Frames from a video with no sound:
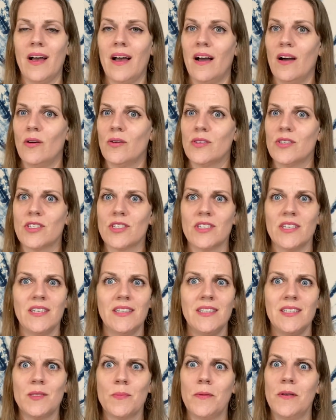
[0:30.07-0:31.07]
Ouch,
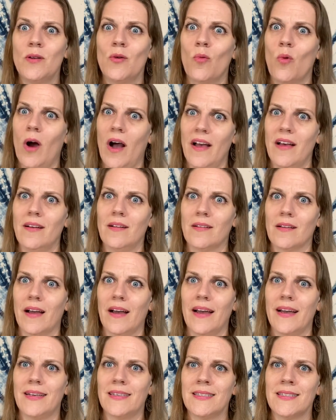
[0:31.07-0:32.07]
it's been a while,
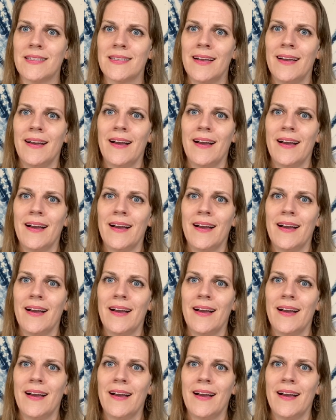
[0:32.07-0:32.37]
guys.